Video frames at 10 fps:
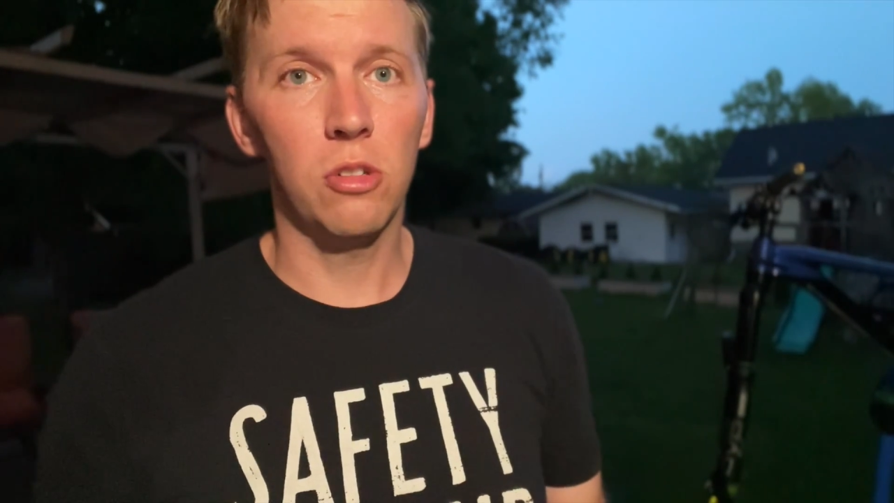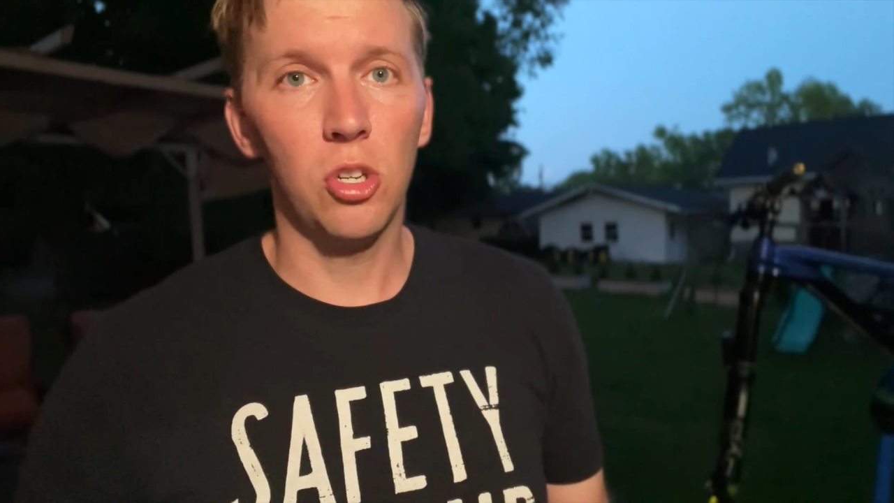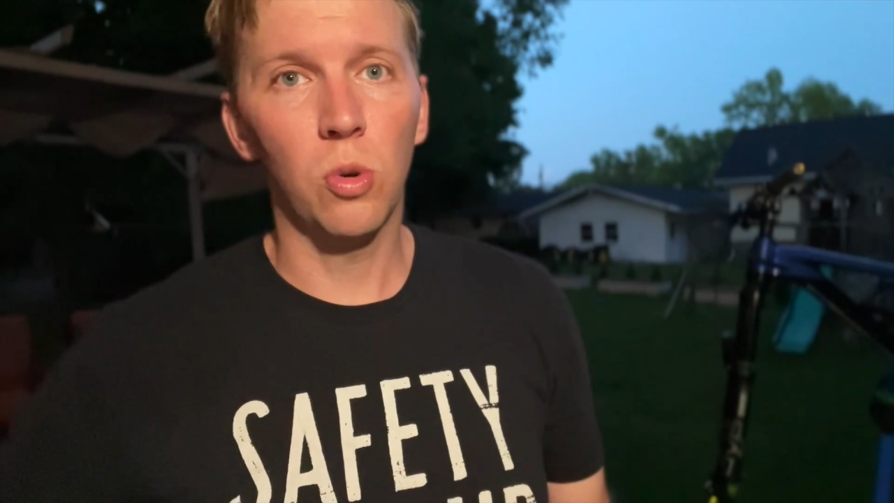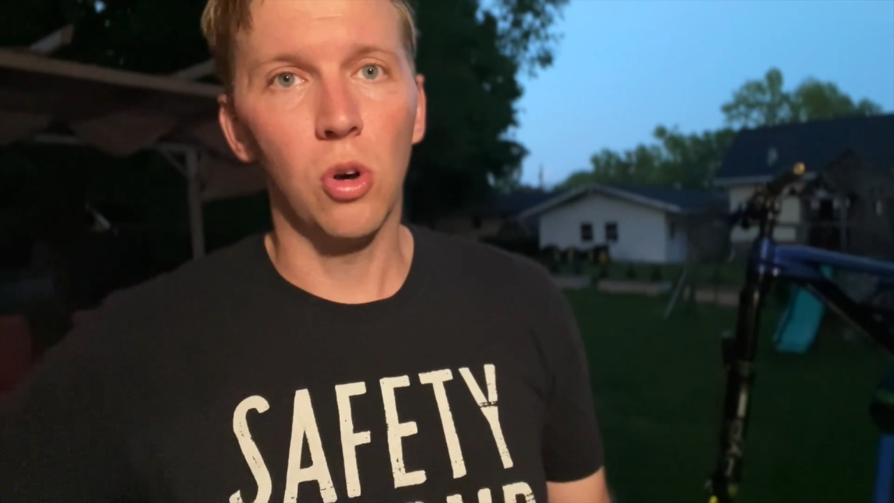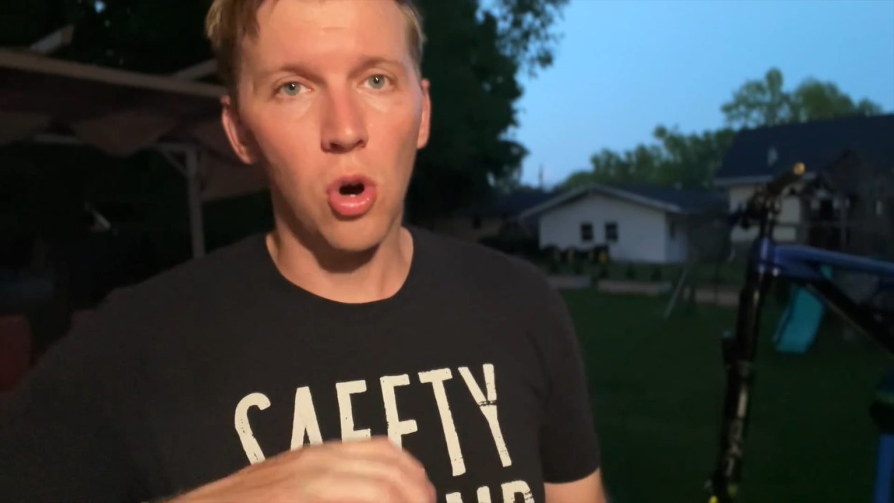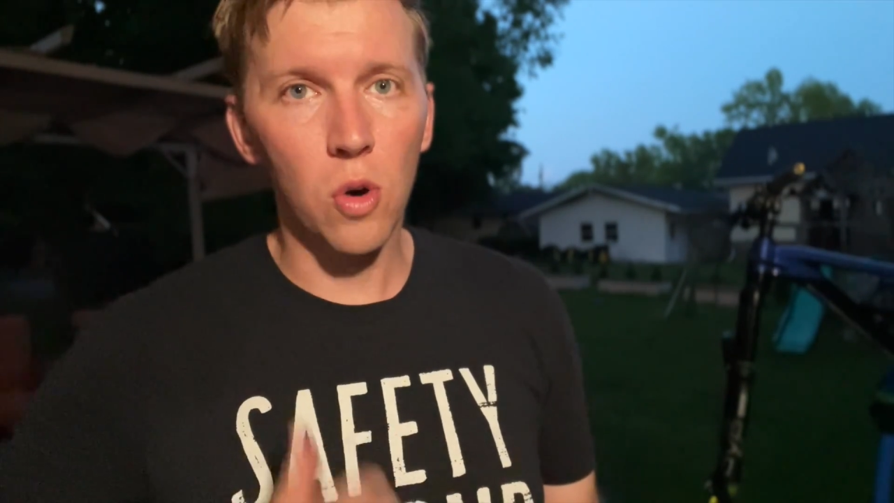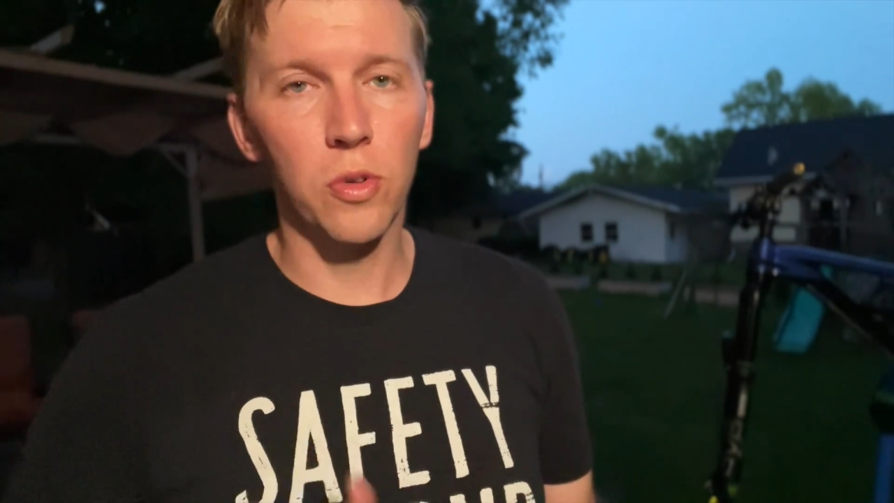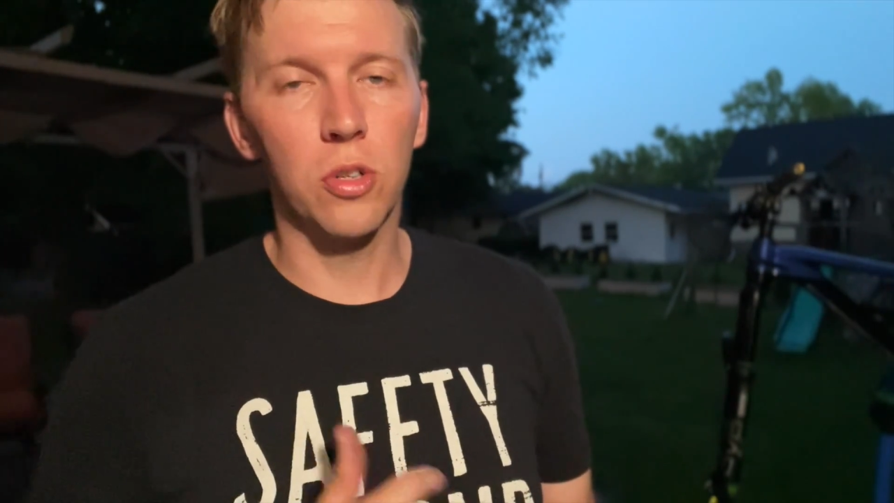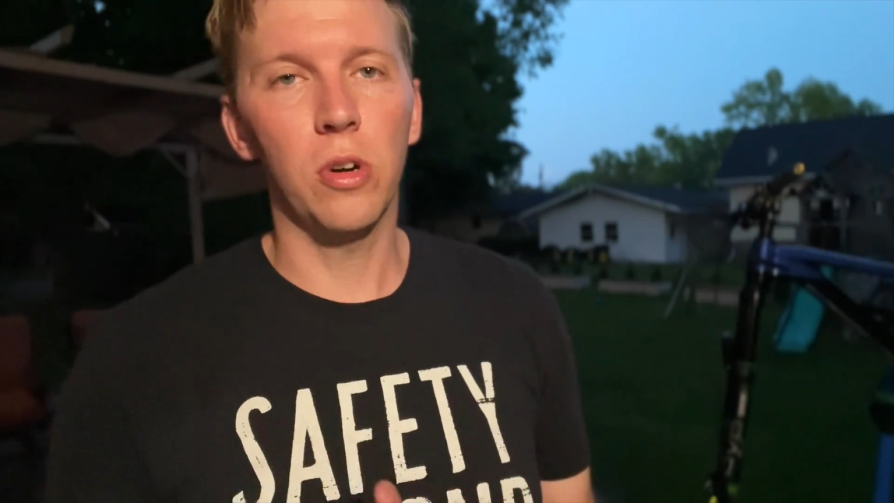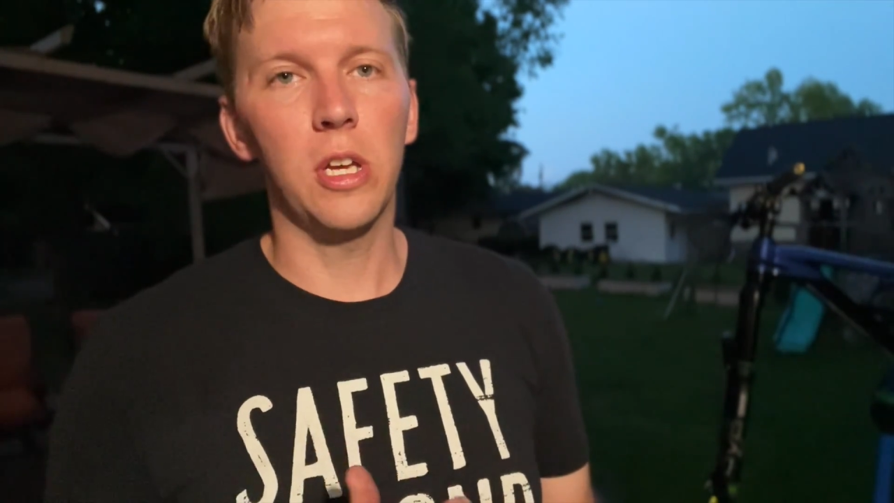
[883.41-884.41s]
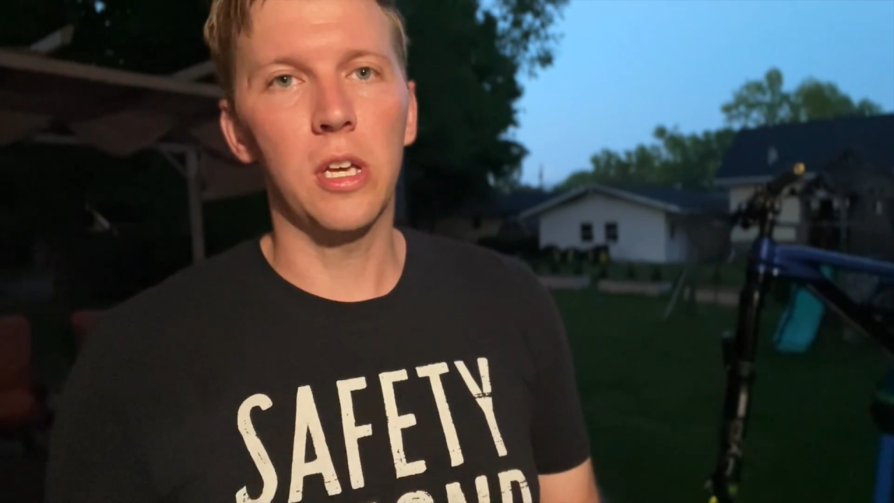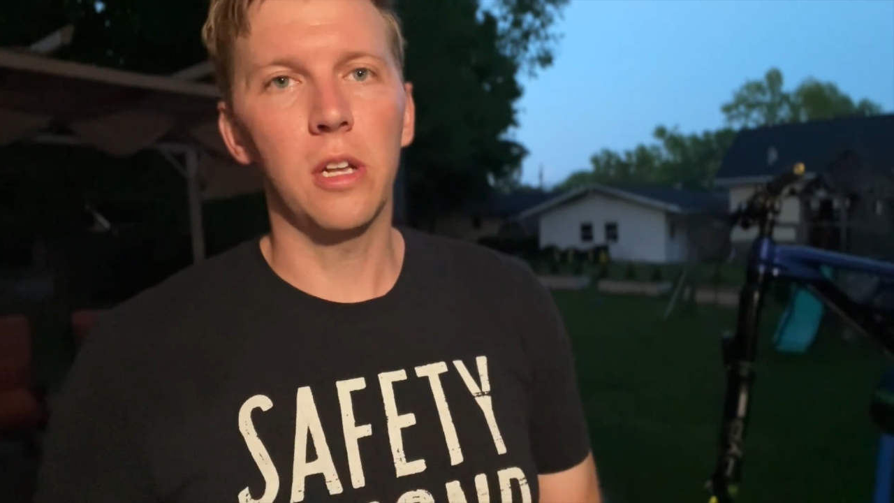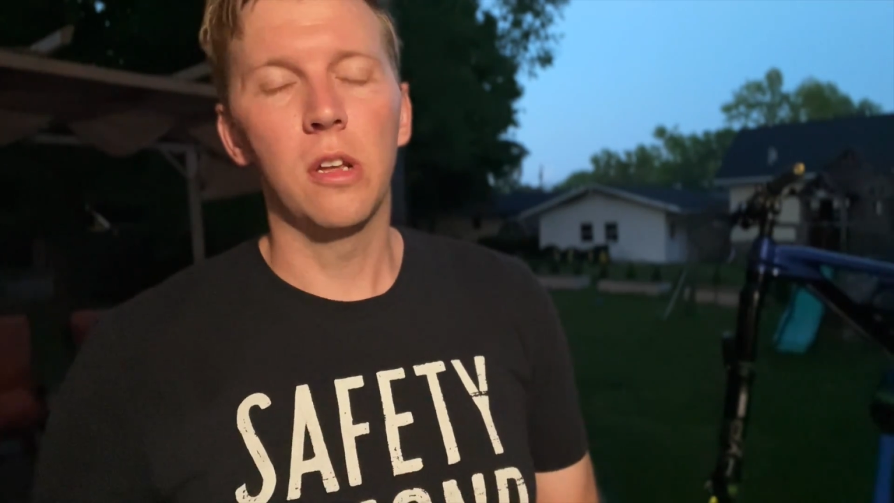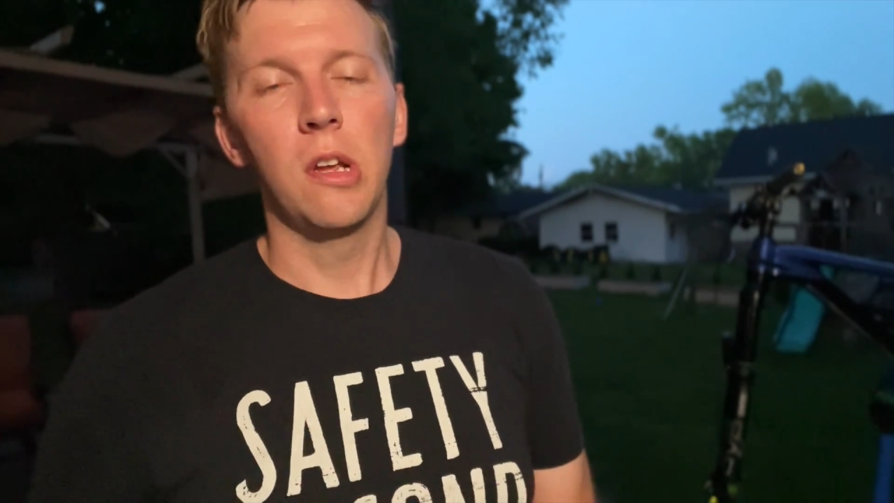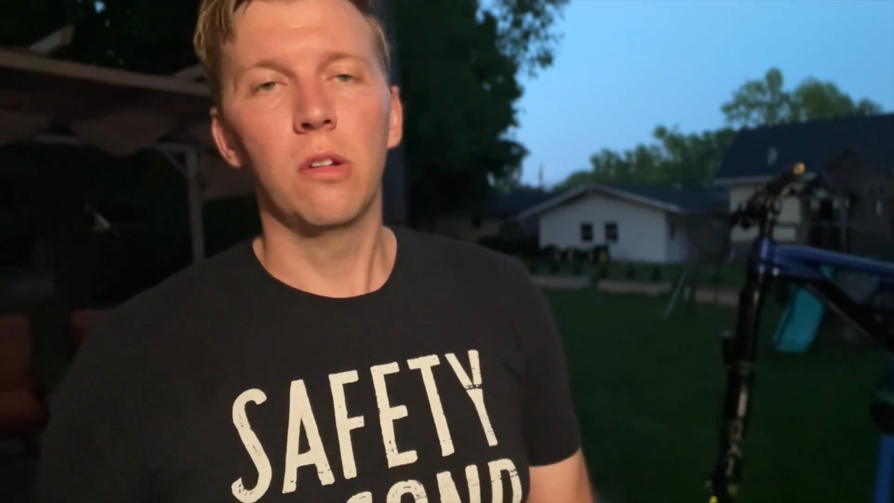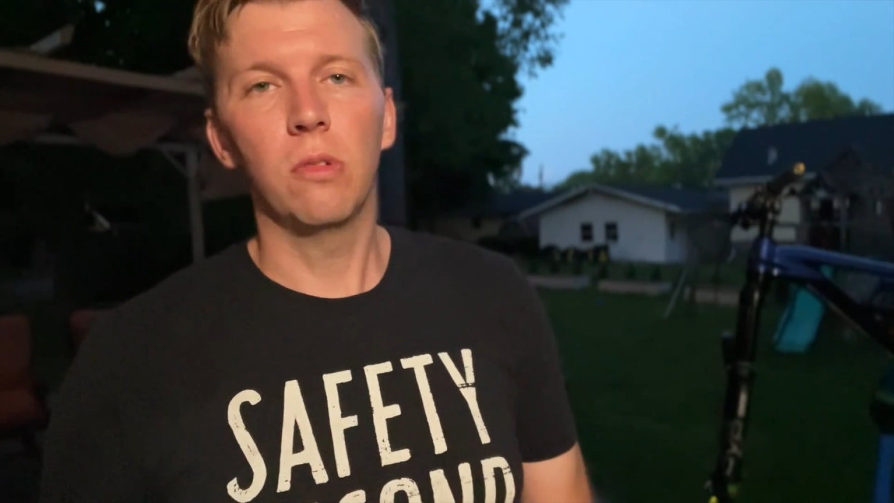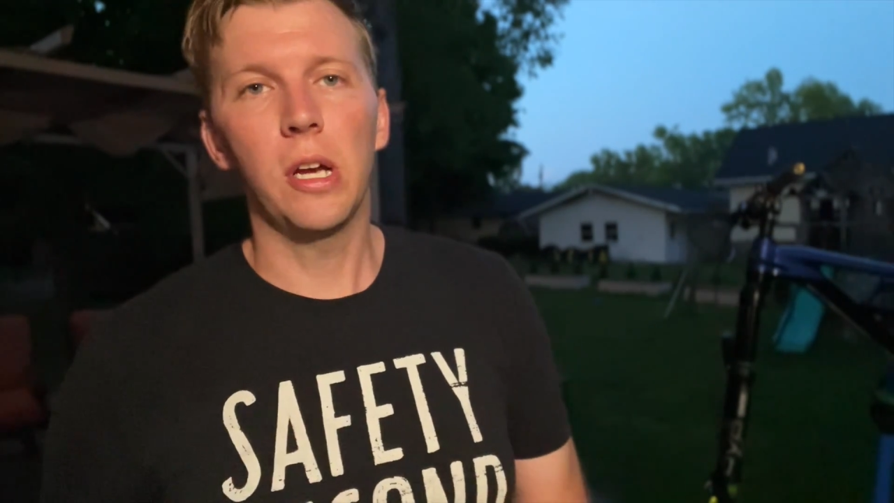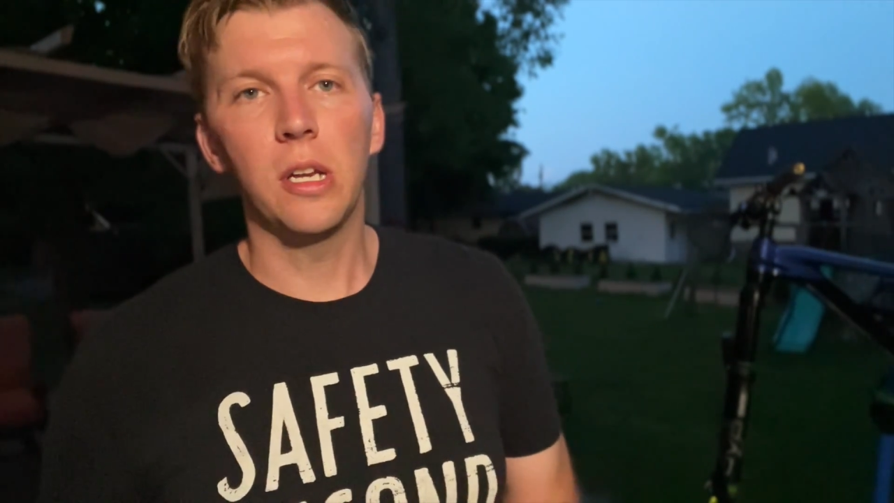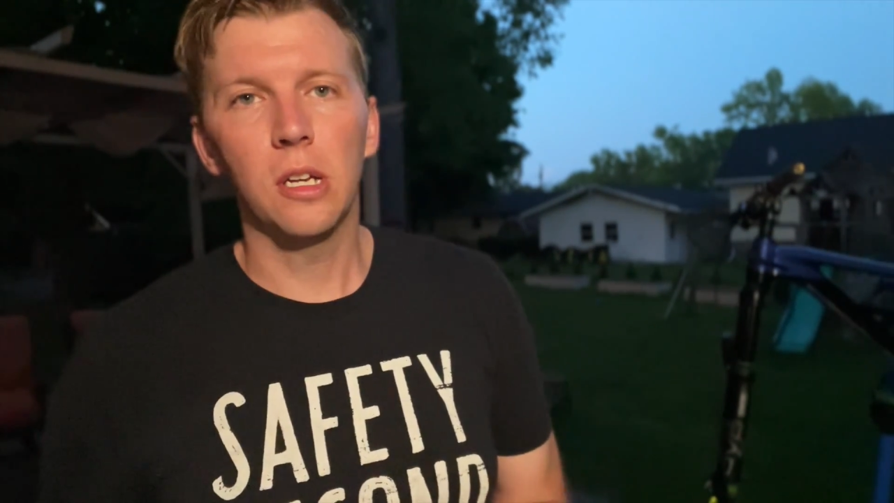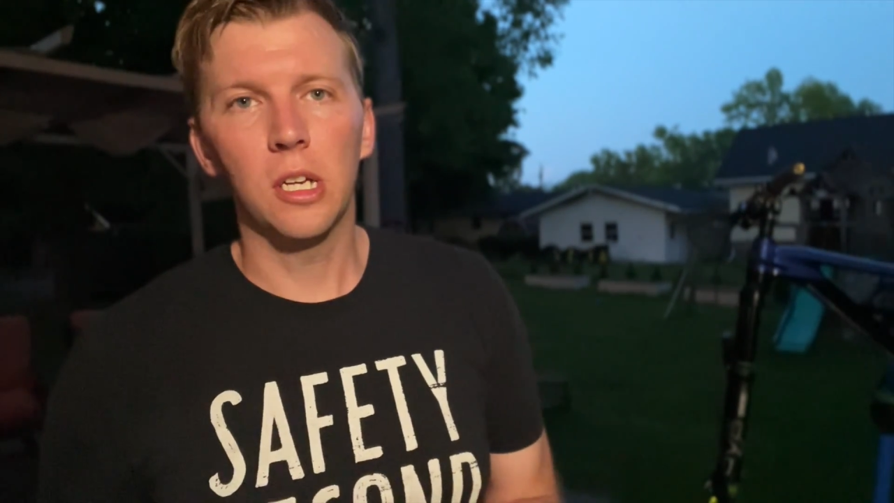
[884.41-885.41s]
You don't want to over crank it, right?